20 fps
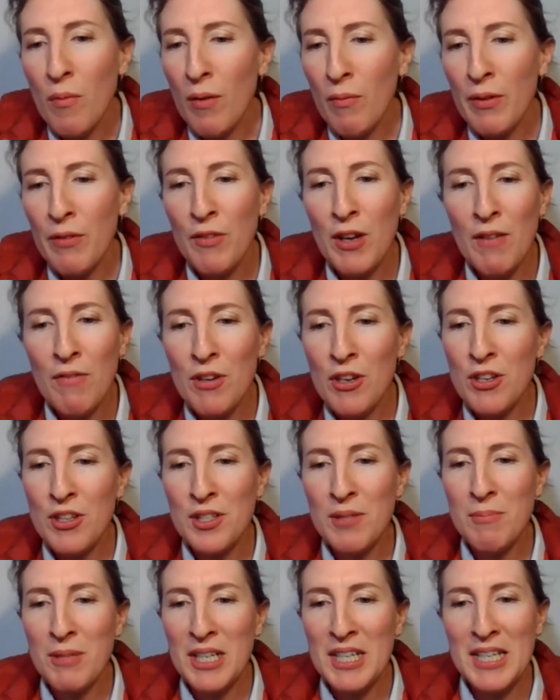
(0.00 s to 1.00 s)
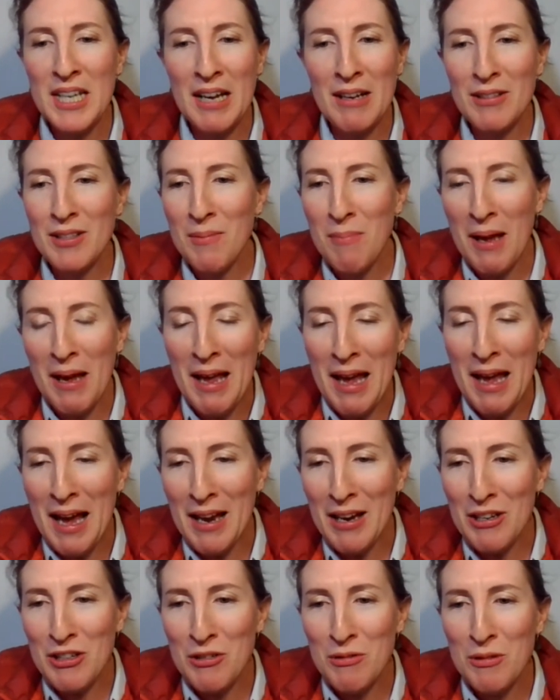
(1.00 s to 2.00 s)
We've given you some details about
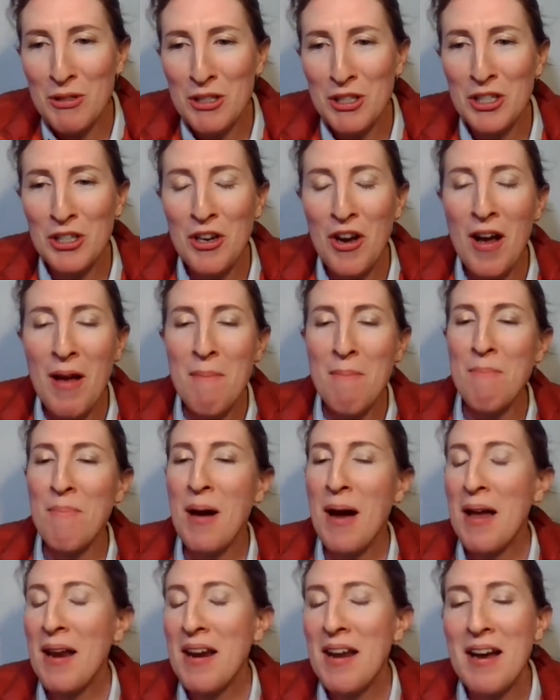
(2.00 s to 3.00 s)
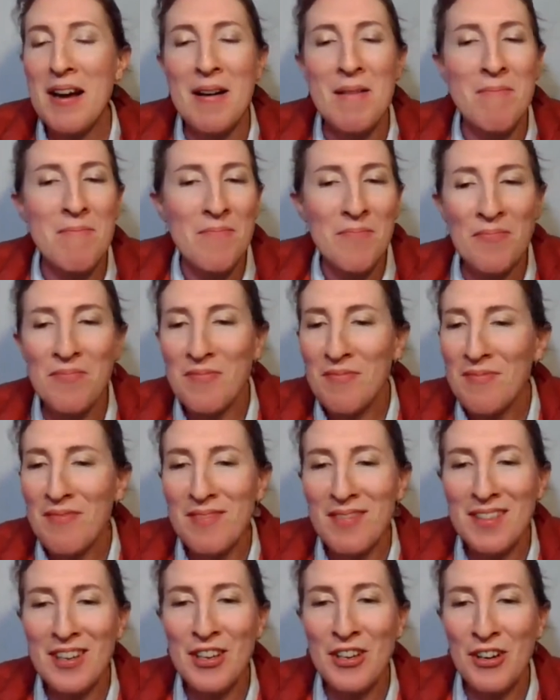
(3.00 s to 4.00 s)
how to do it tonight, but
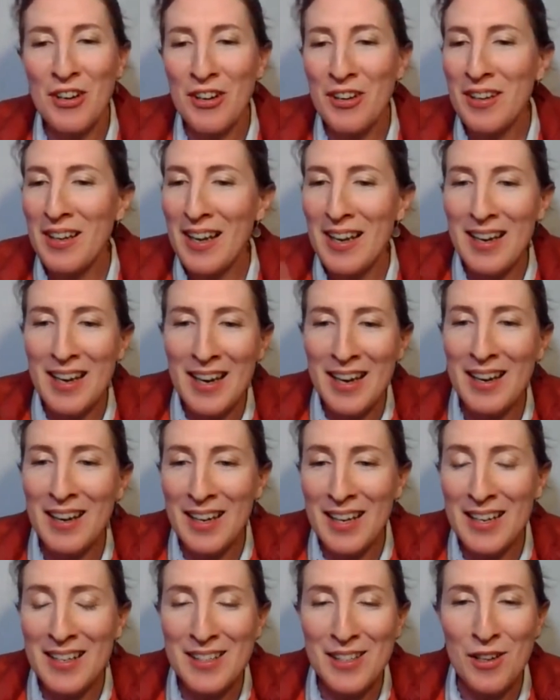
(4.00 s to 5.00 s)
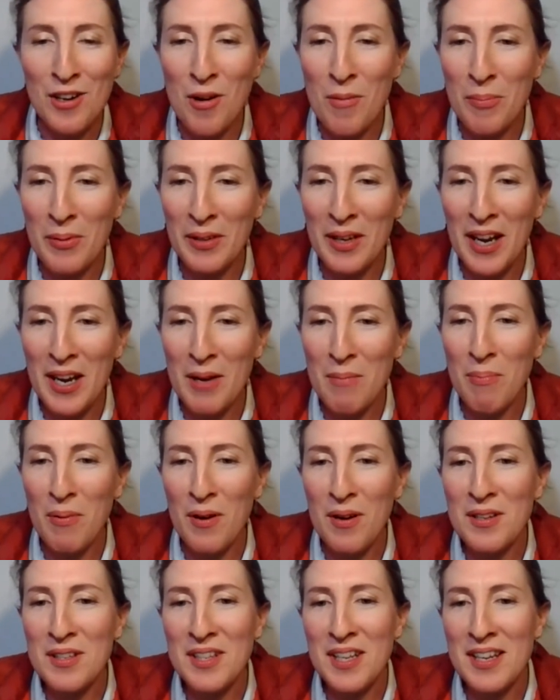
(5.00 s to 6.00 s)
you know, it is a complicated
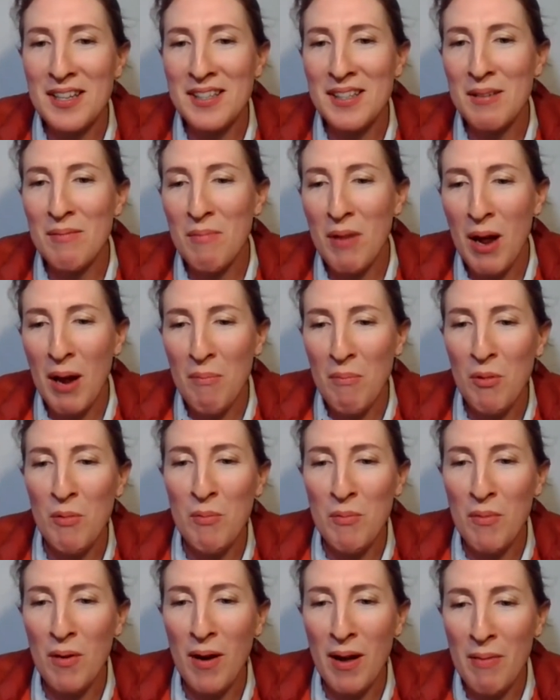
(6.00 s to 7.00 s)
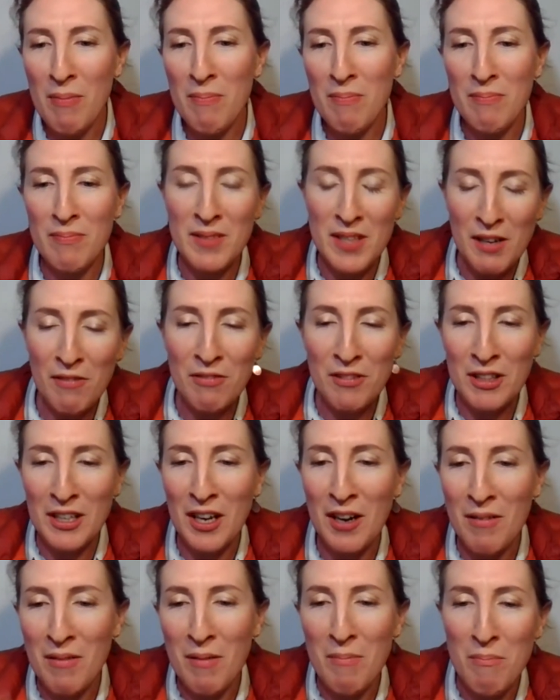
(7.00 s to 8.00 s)
process, and I'm
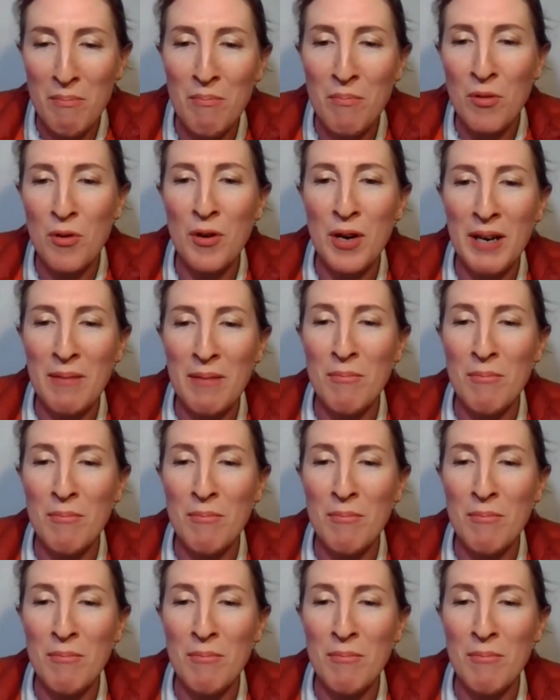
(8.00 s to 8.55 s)
definitely more